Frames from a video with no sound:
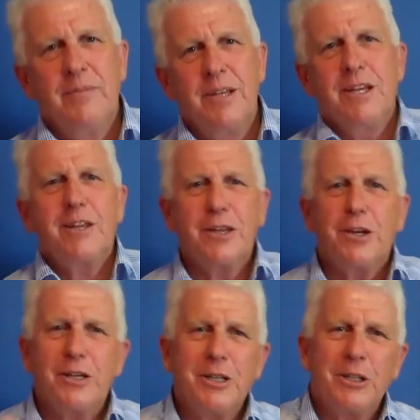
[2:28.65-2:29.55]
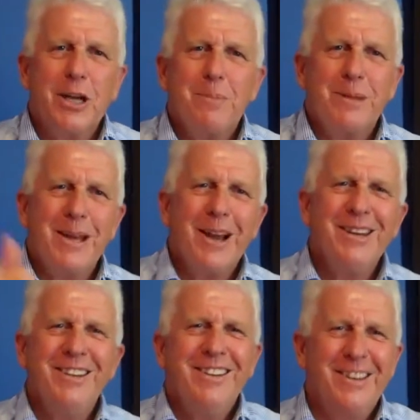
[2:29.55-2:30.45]
Now, do you think I didn't keep the
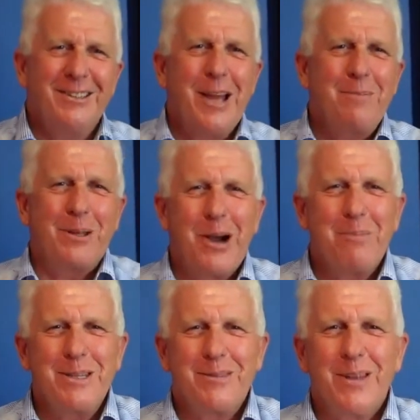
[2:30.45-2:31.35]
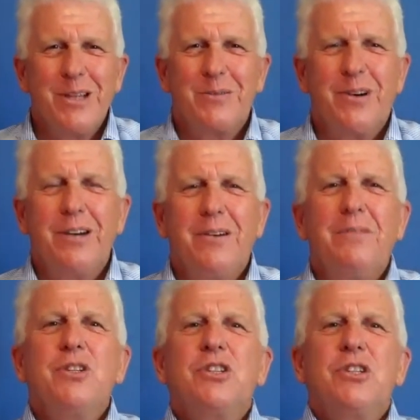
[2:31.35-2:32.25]
ad and keep the copies of those 5
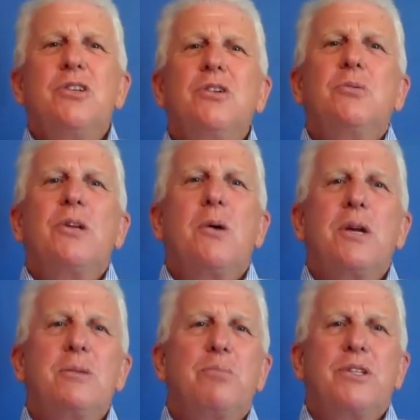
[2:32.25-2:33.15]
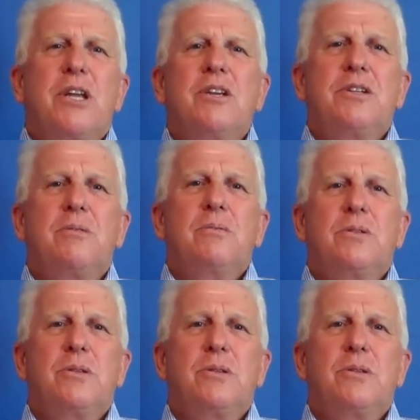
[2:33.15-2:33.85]
offers to use when I went and presented to